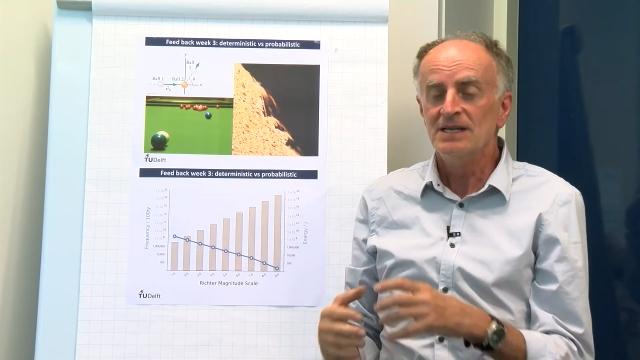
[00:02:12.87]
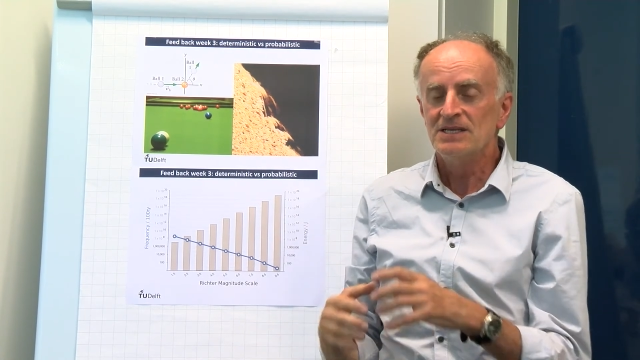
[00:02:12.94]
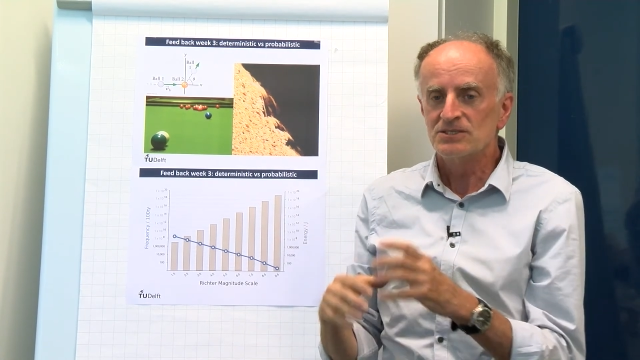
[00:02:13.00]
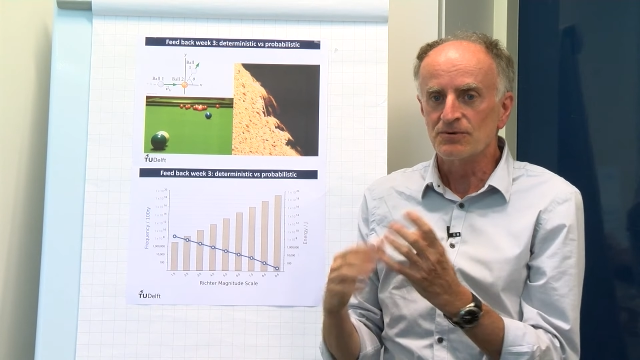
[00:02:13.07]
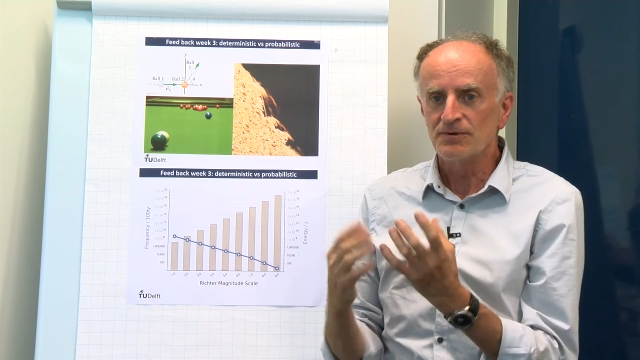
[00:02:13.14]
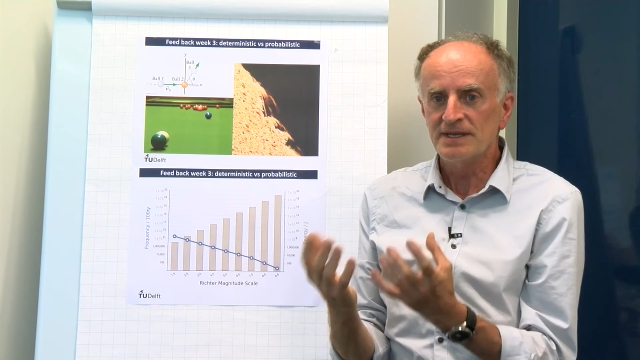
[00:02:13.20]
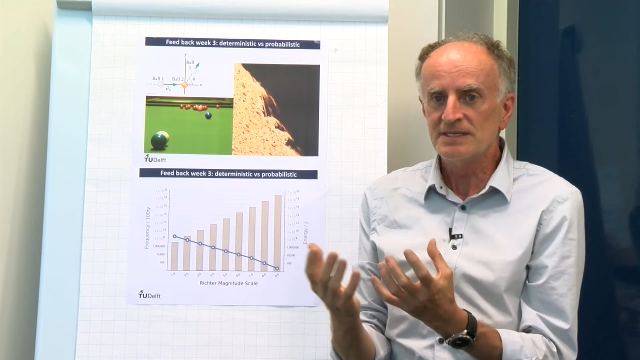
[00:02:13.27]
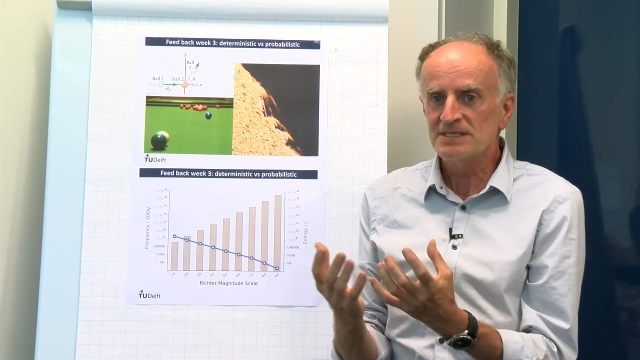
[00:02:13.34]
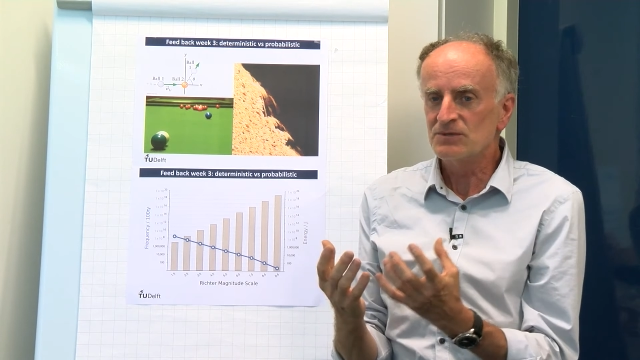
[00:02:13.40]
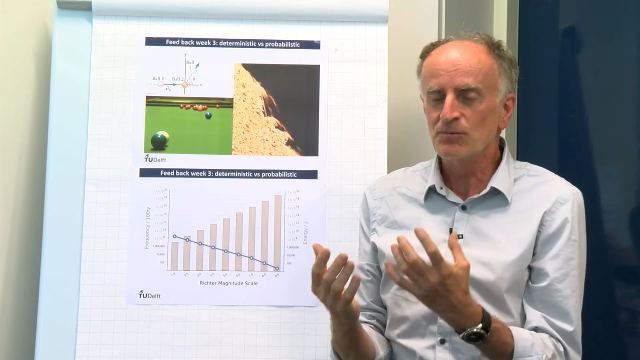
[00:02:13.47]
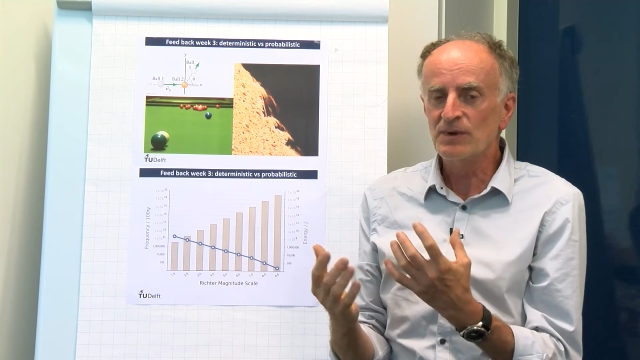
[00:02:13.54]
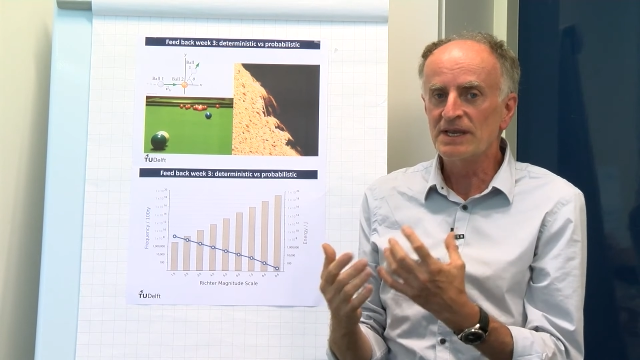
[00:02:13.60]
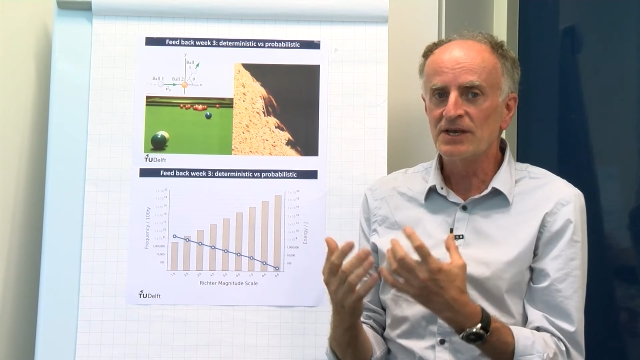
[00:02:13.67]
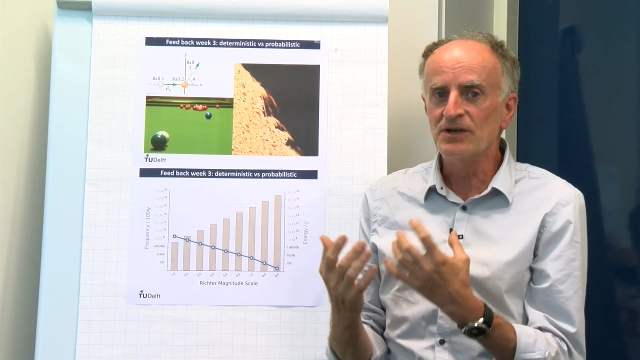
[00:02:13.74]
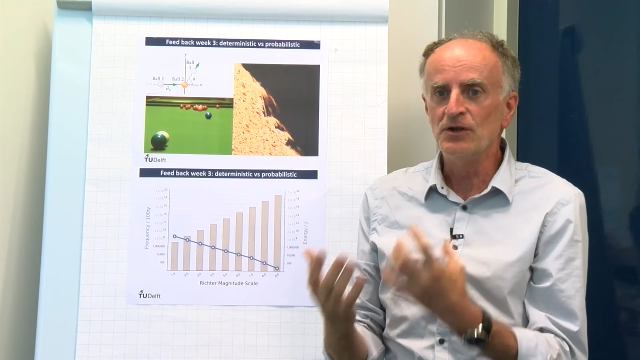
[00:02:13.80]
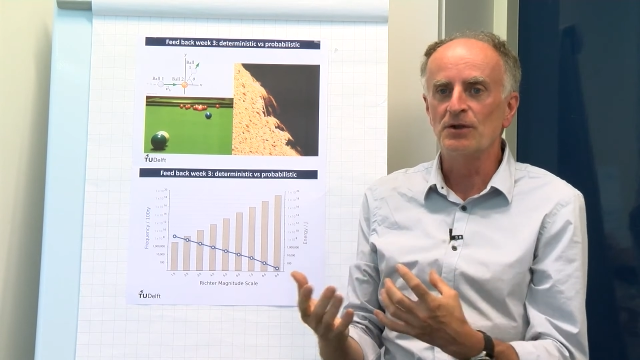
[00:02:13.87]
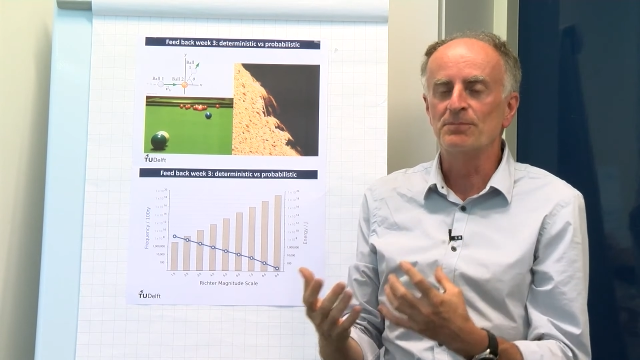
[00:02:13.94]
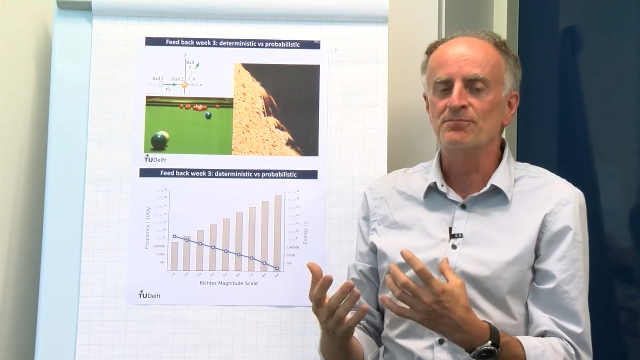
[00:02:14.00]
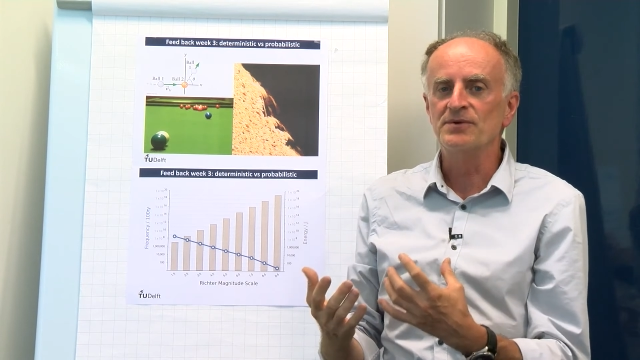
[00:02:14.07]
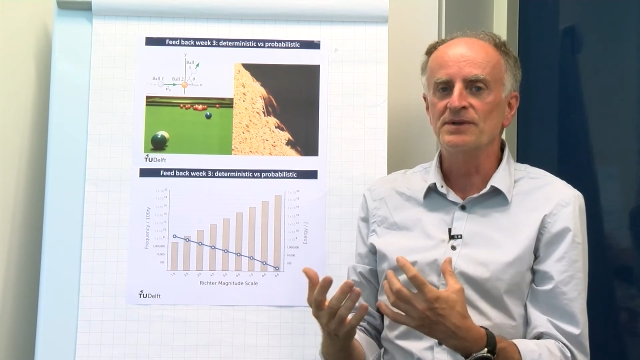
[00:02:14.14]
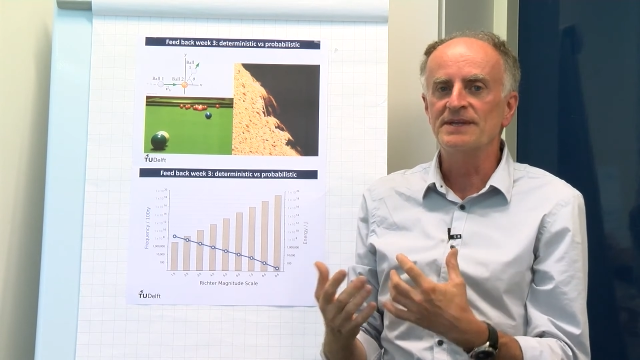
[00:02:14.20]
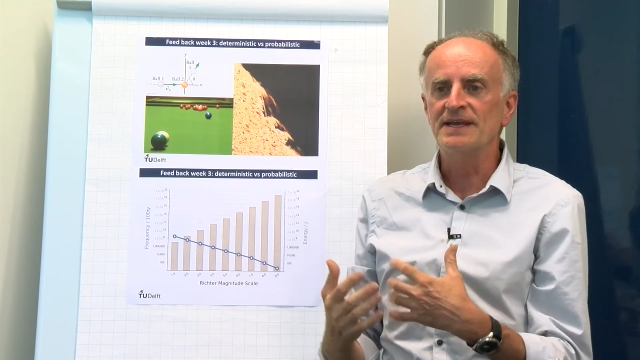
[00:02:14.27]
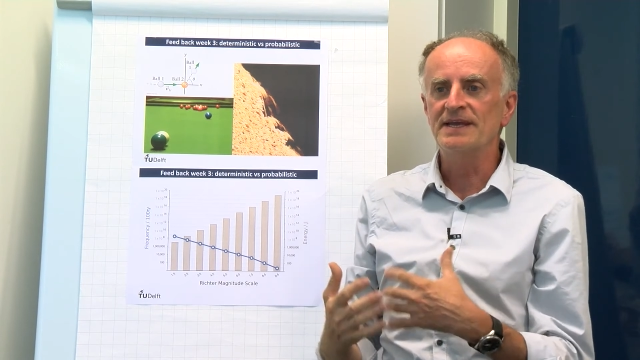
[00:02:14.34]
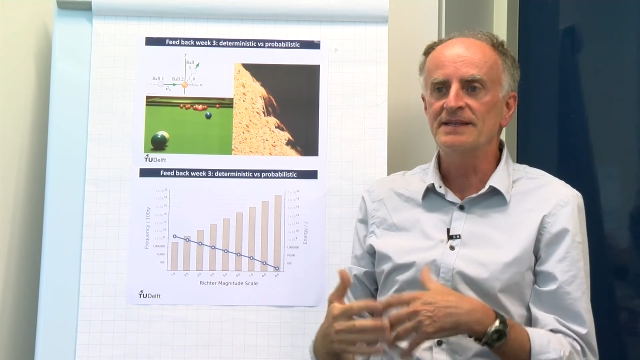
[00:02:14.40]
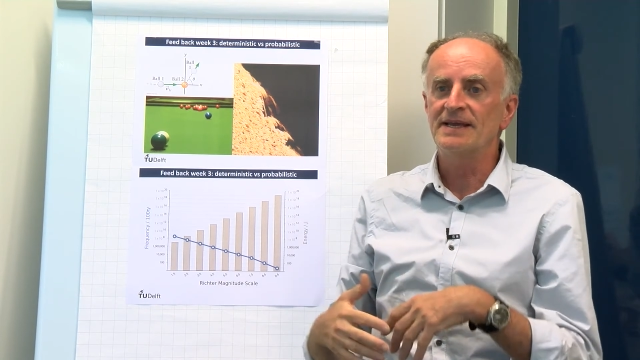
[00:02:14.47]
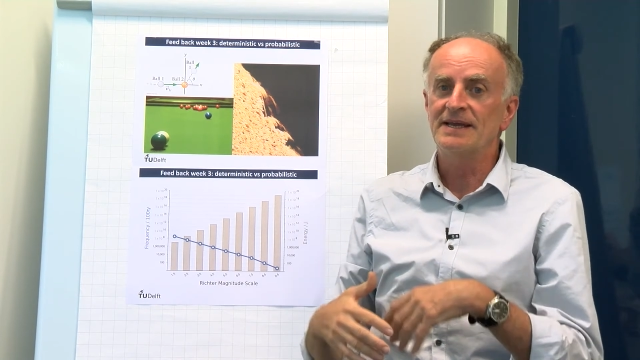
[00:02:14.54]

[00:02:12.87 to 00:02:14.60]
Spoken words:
So this we cannot predict,